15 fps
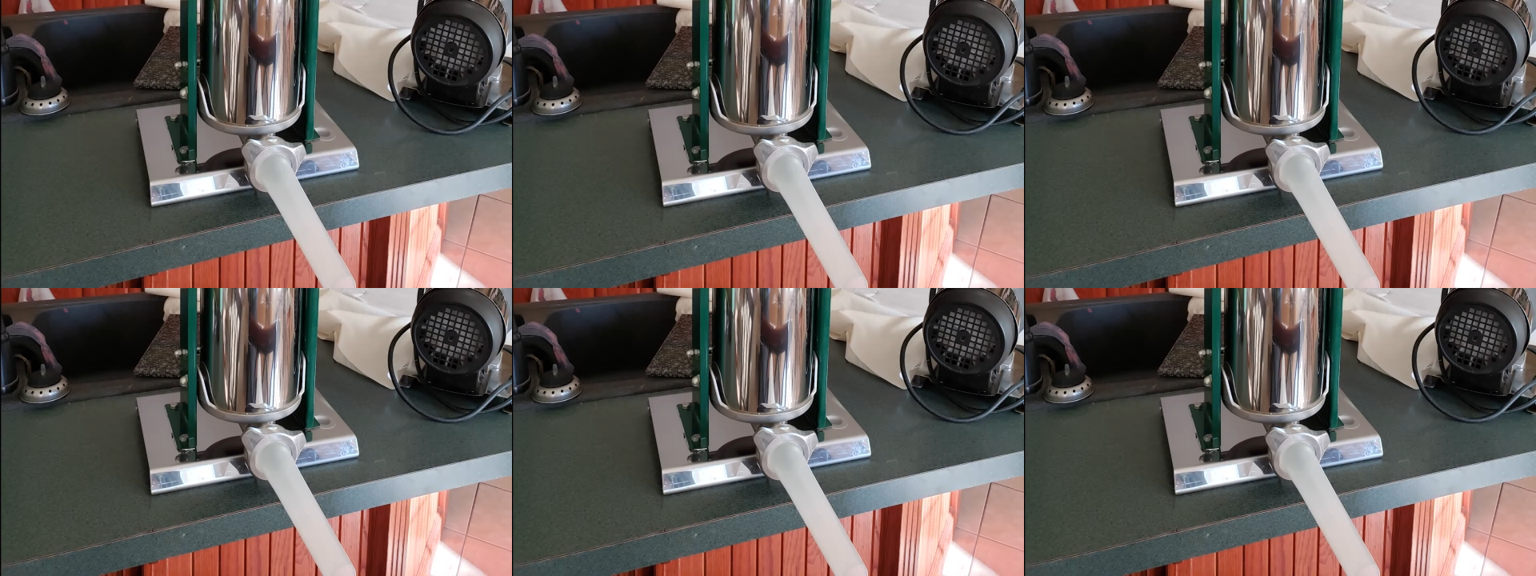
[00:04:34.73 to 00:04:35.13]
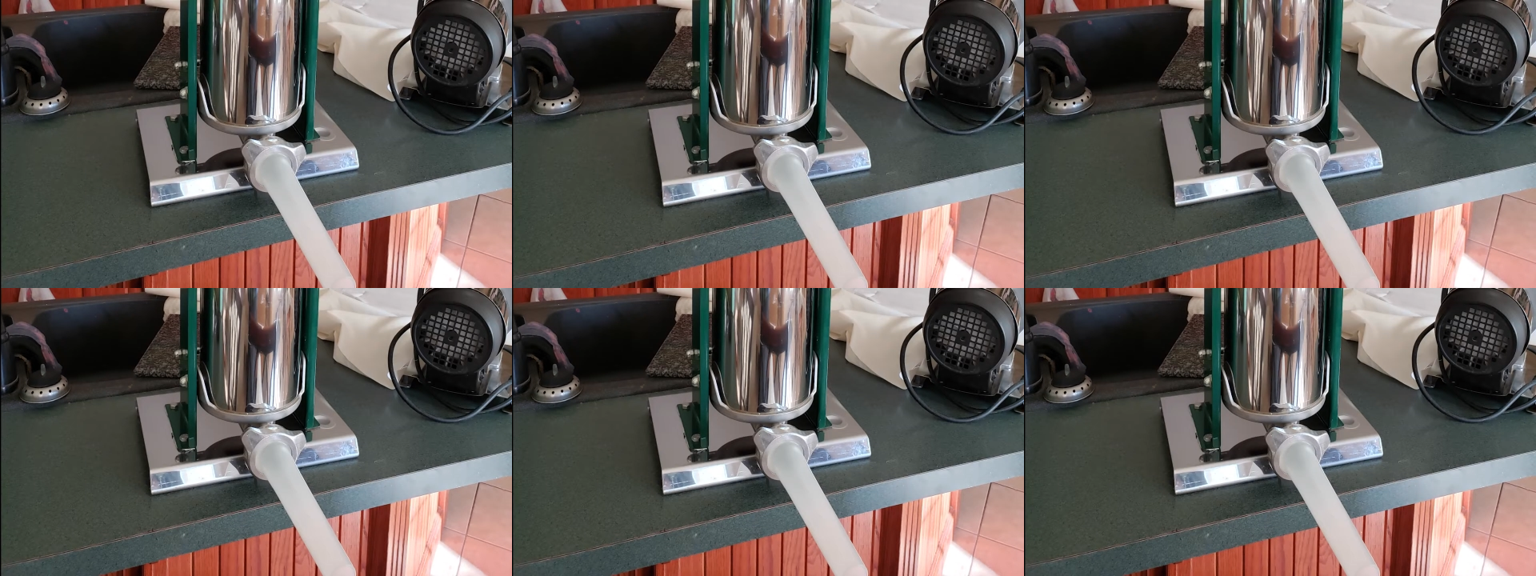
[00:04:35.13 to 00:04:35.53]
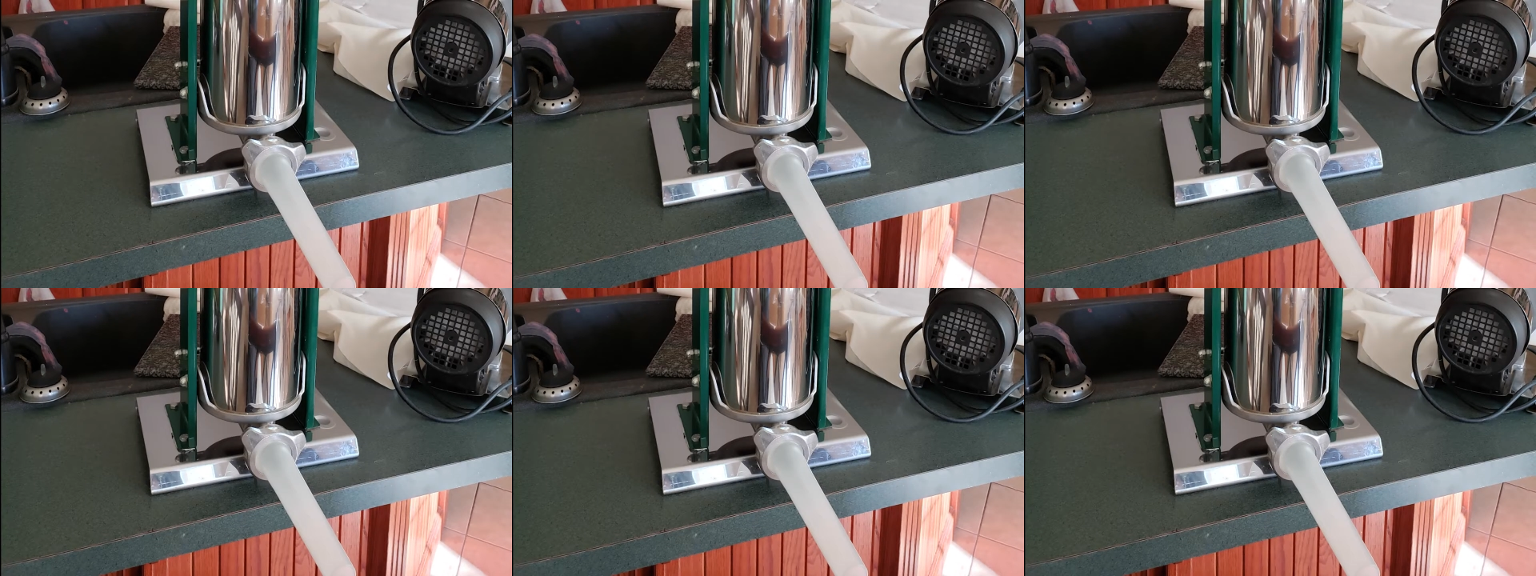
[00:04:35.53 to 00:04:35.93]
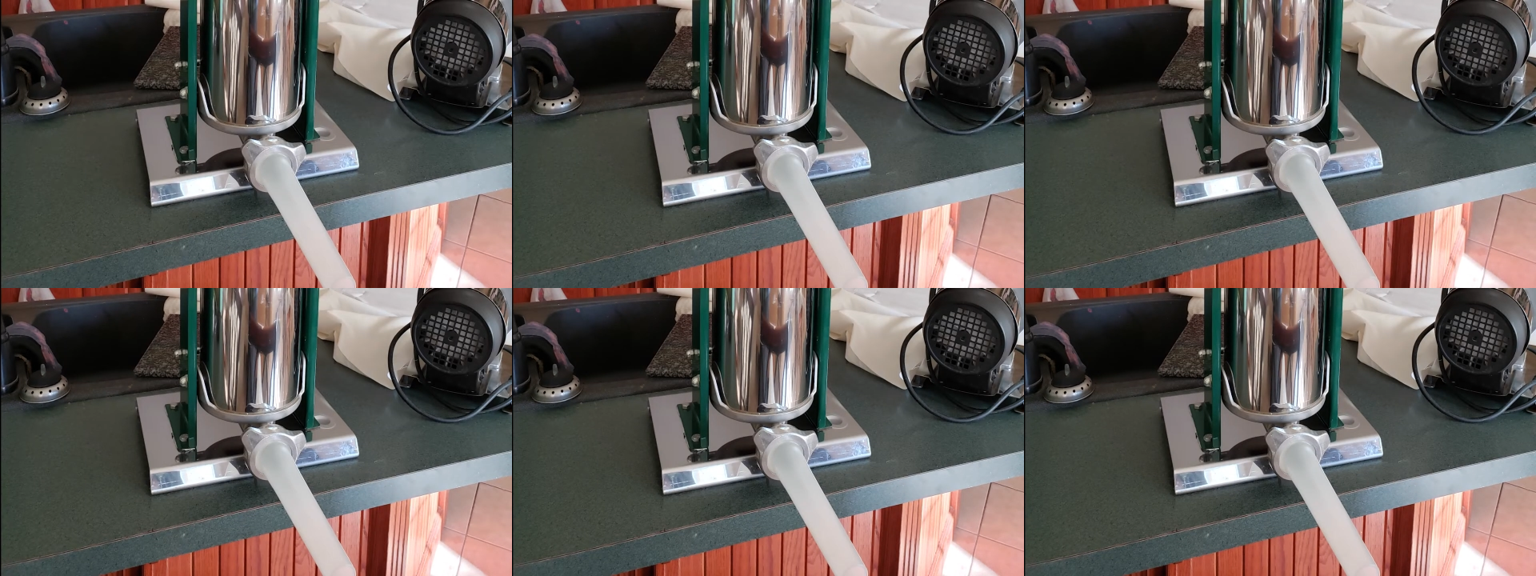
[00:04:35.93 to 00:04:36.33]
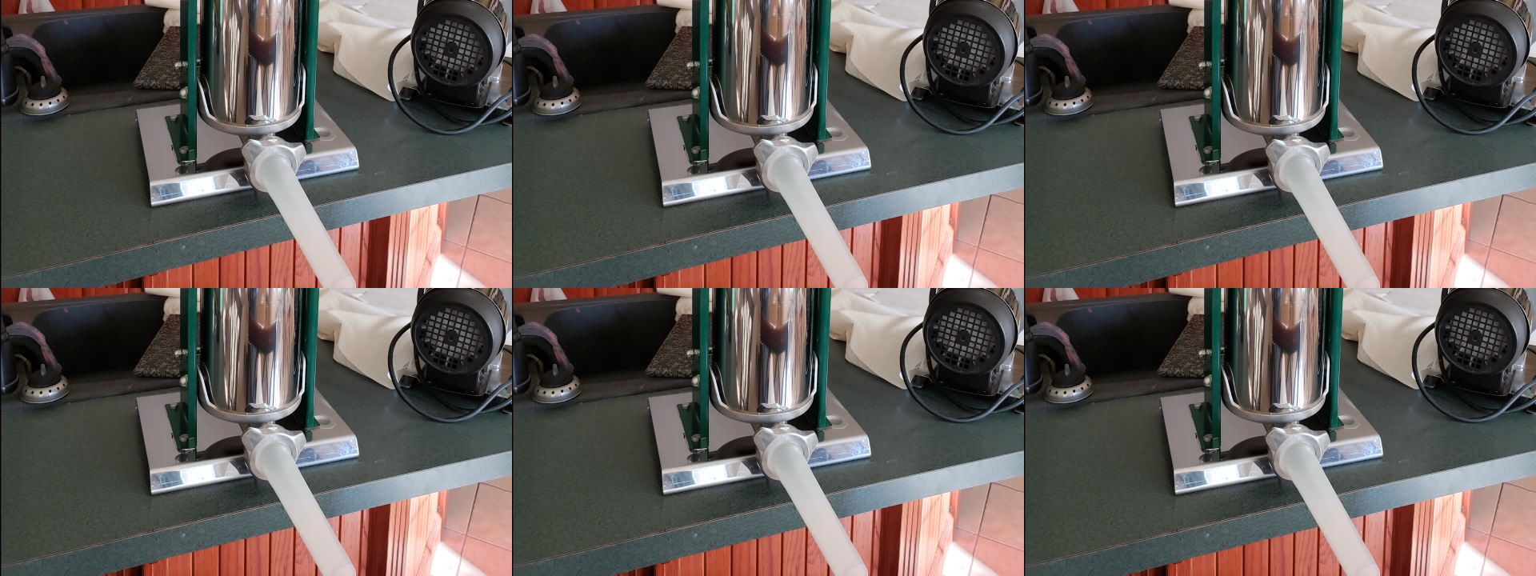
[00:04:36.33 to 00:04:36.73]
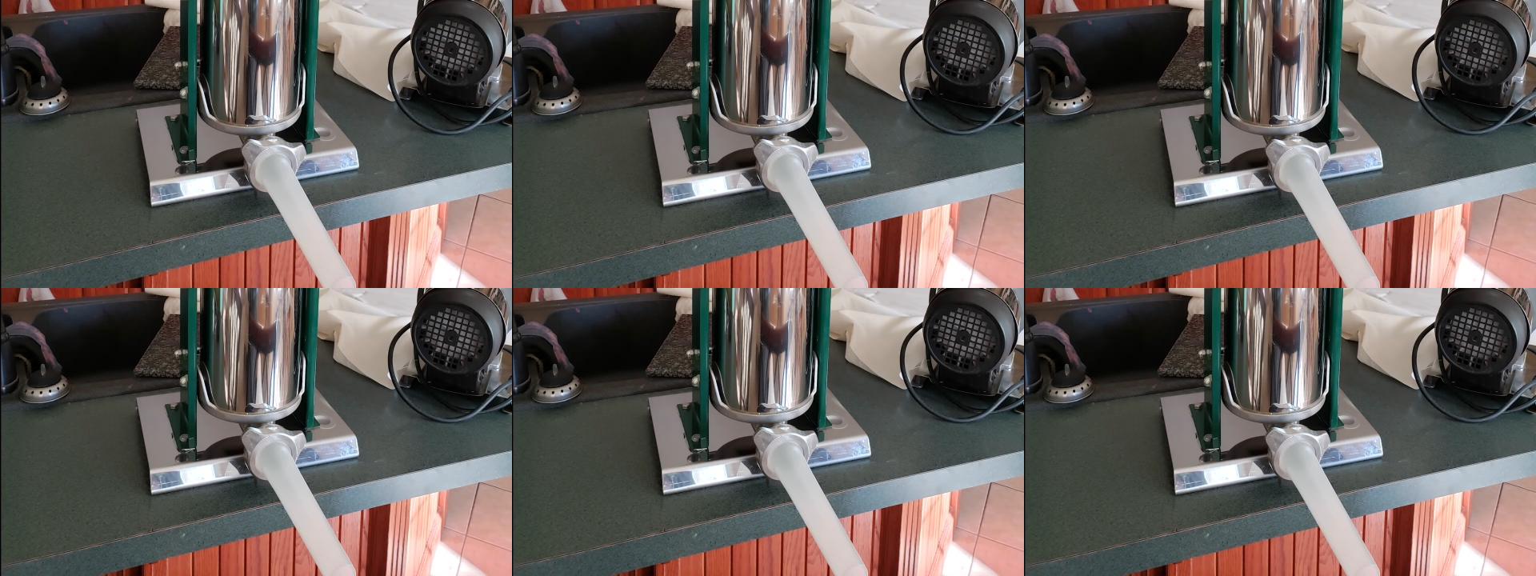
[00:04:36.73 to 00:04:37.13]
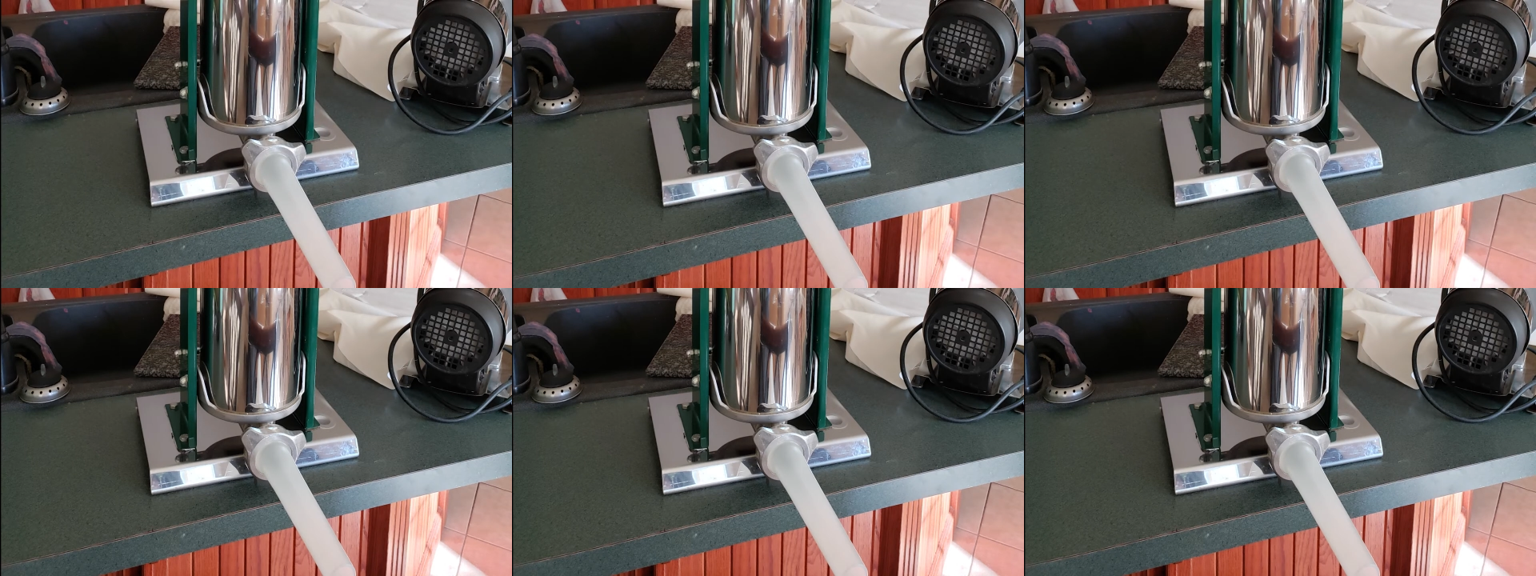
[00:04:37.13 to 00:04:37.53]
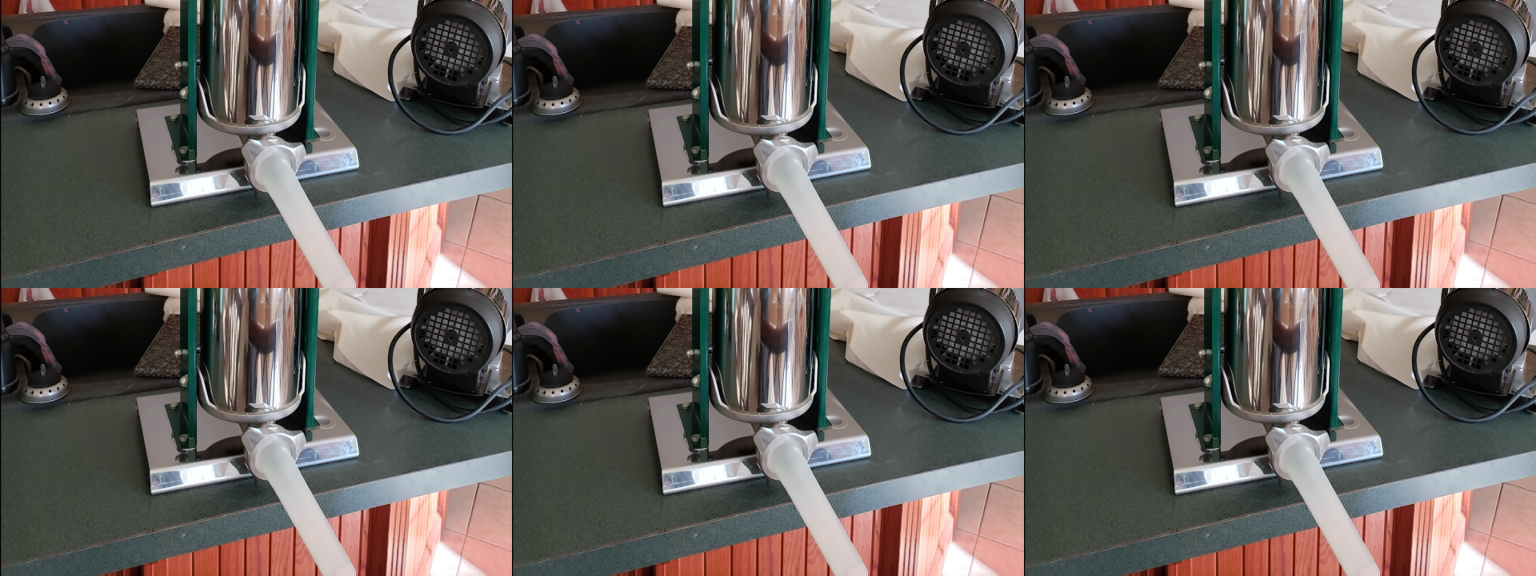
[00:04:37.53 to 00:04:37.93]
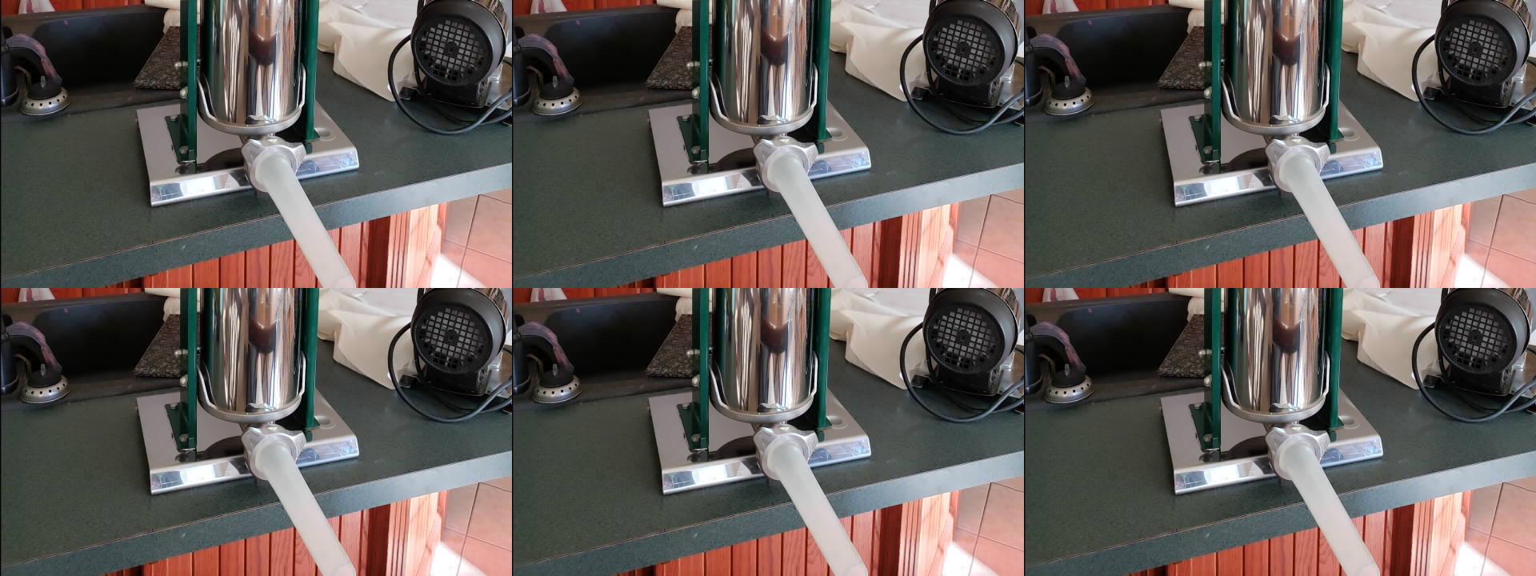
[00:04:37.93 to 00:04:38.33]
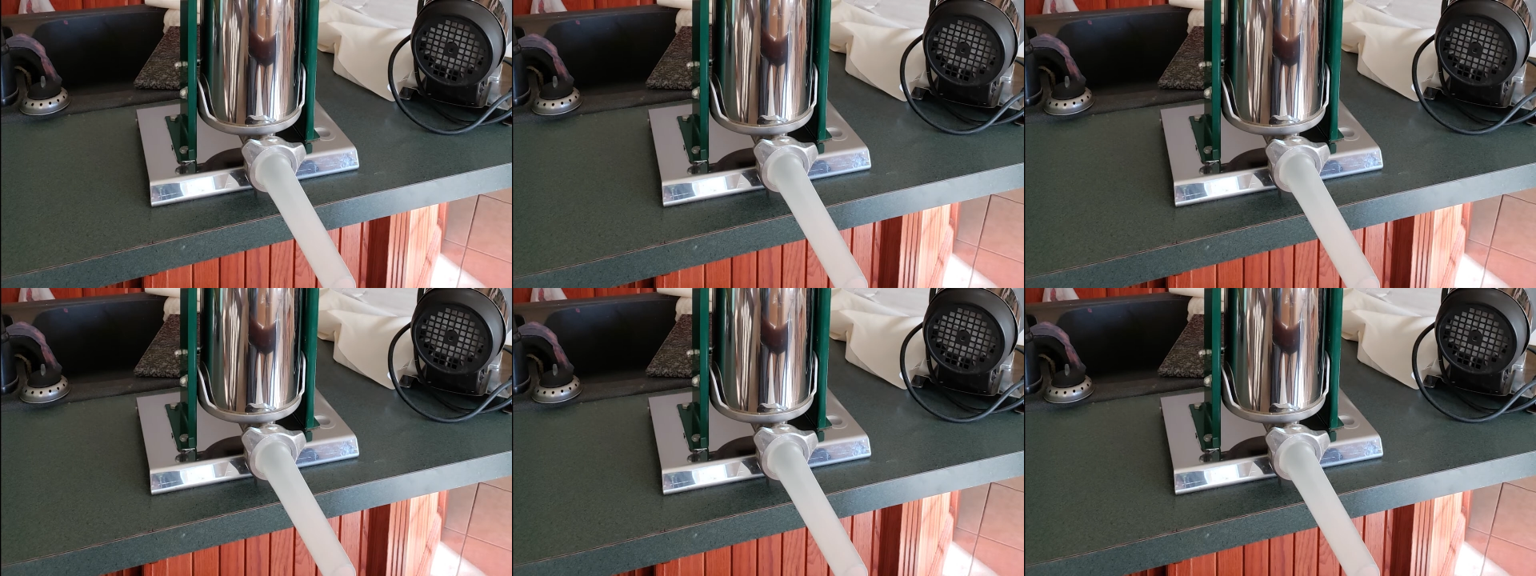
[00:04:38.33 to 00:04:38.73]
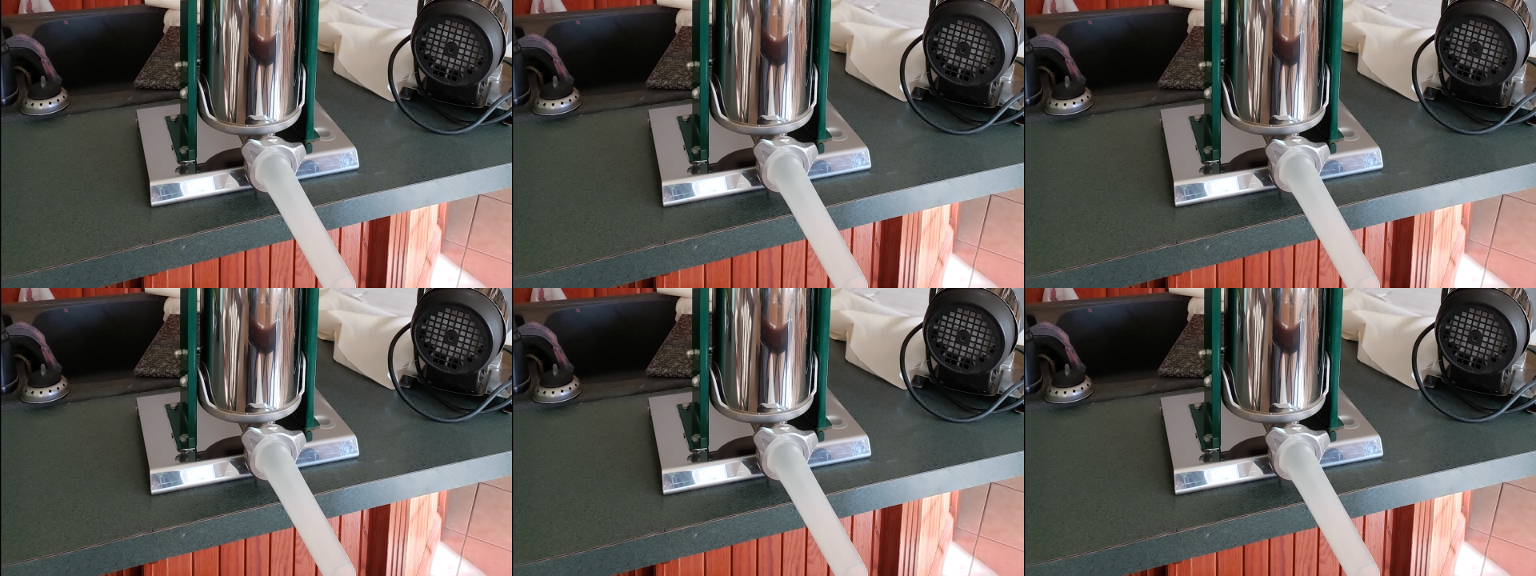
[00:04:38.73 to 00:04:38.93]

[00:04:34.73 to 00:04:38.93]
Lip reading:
[unreadable: no face in view]